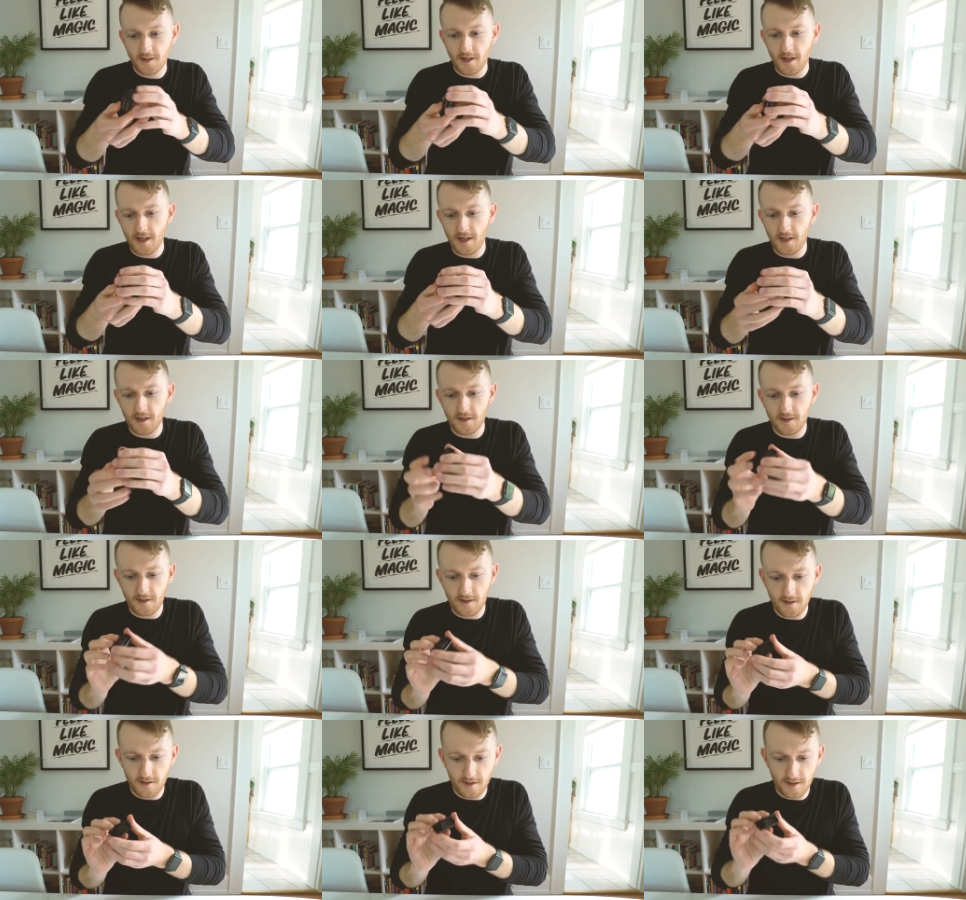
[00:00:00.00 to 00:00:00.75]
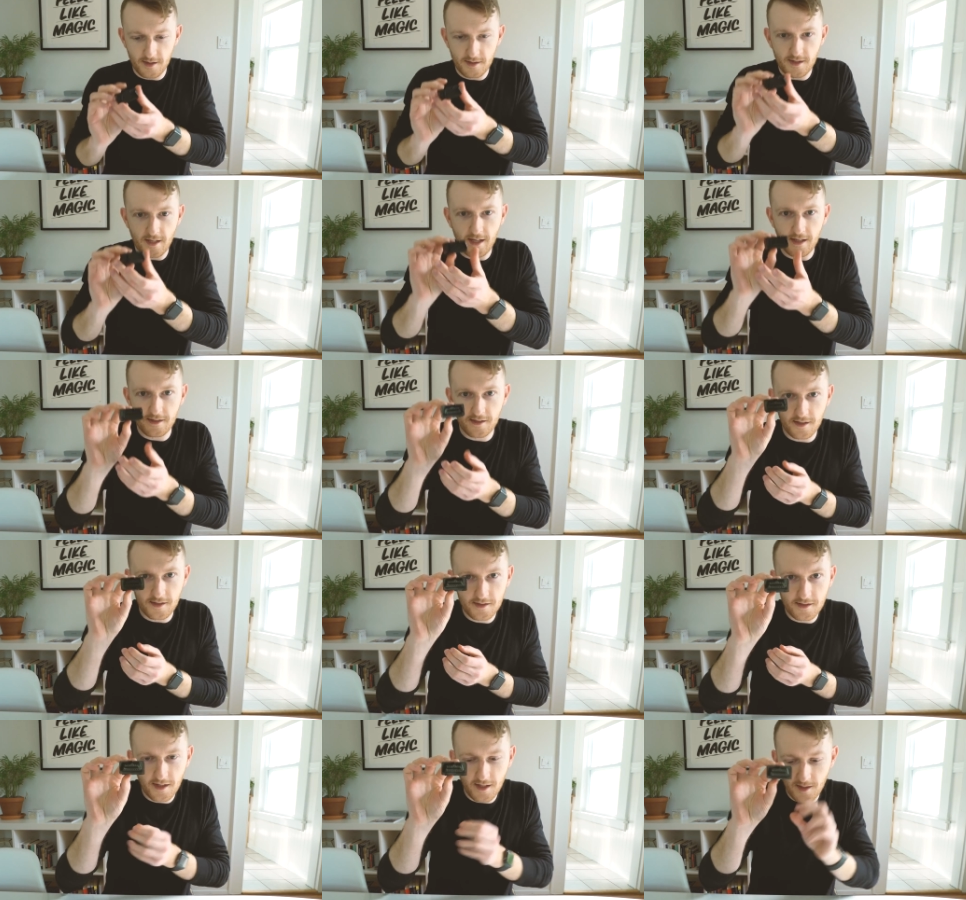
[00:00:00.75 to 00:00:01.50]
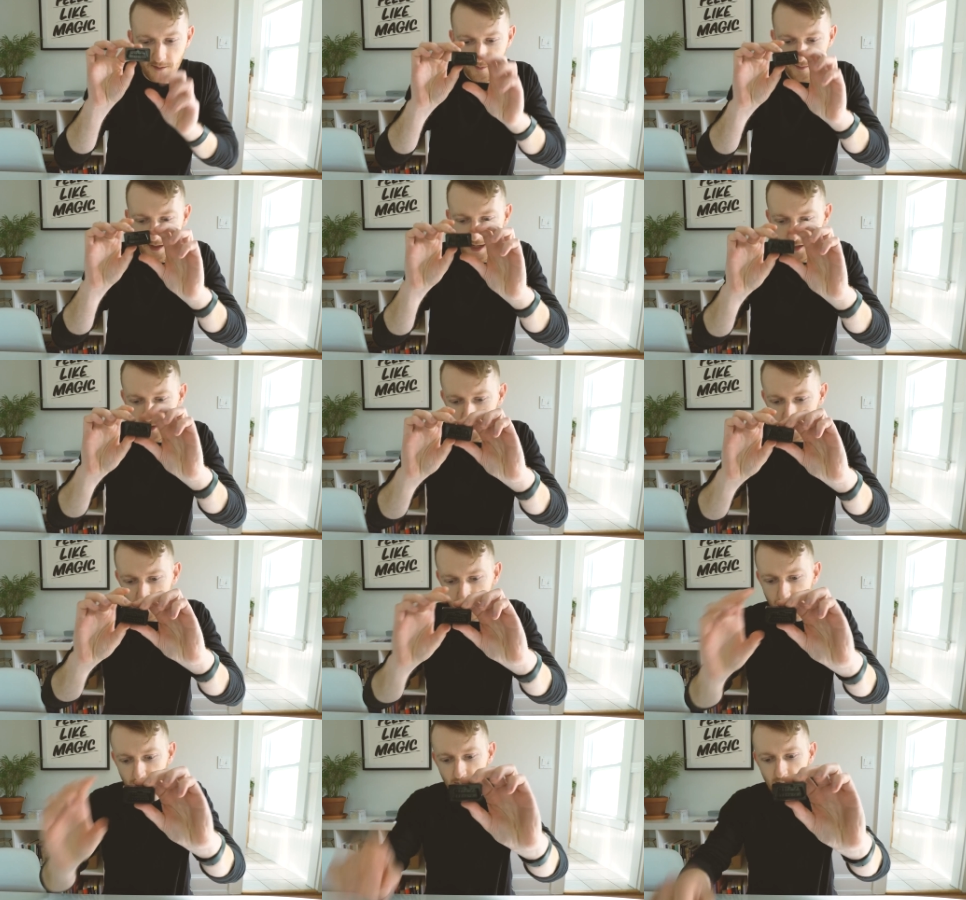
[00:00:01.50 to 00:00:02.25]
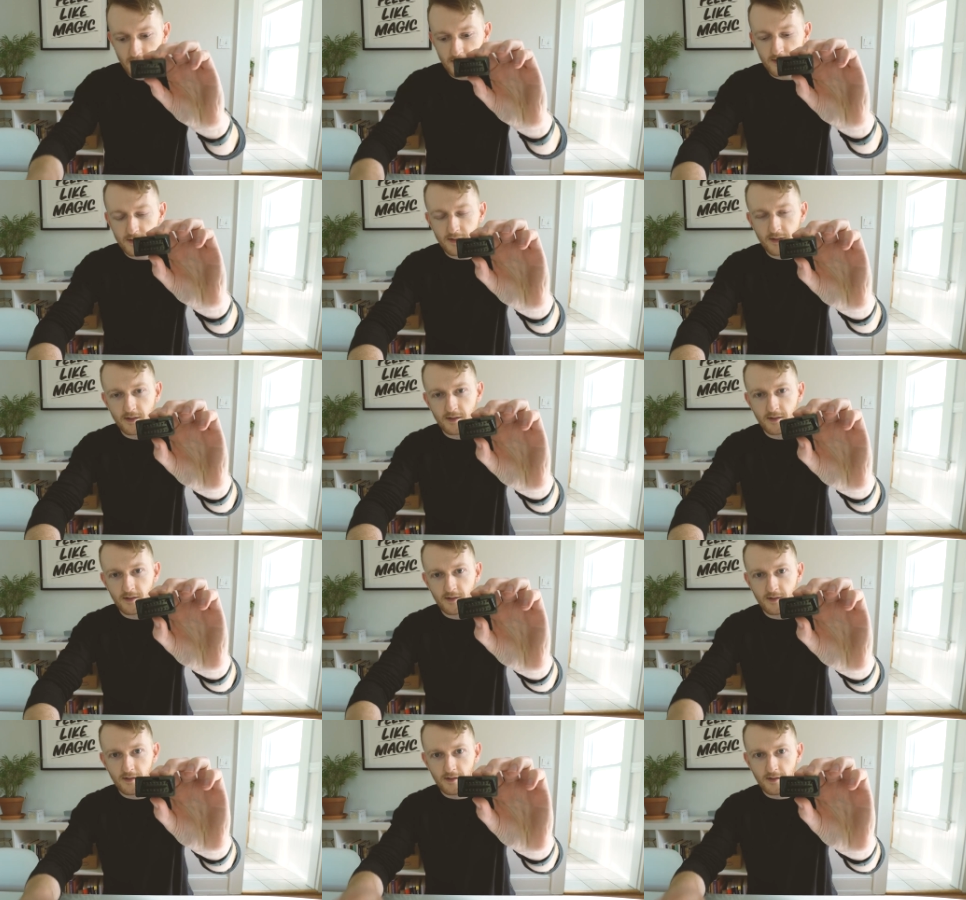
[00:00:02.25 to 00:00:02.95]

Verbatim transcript: And this has the same matching pins.